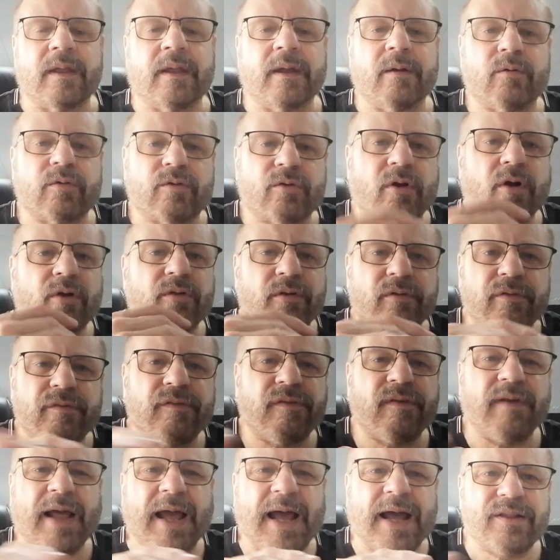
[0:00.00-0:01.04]
It was called a
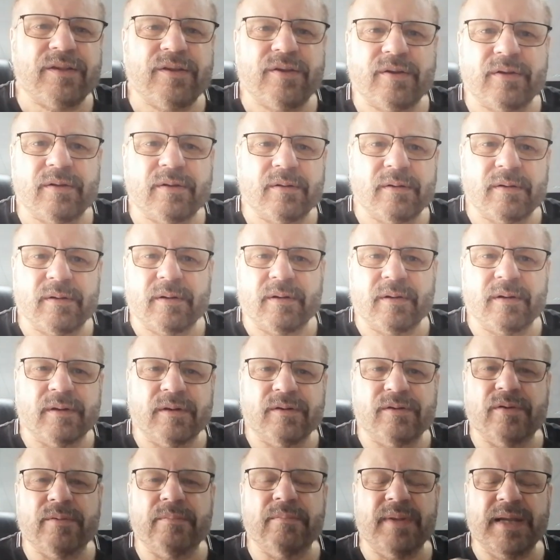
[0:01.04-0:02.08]
flat
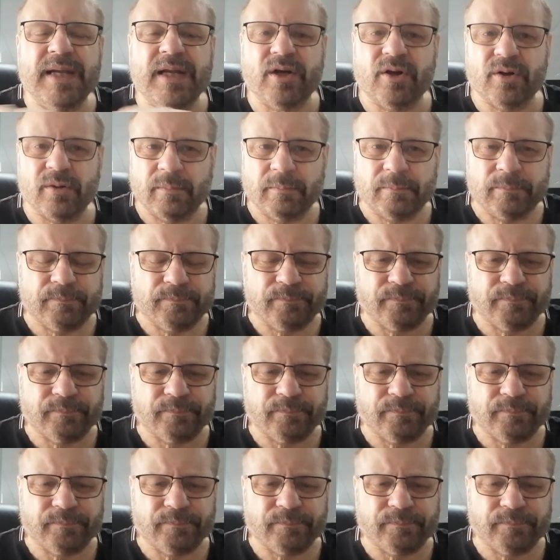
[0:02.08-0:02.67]
demeanor.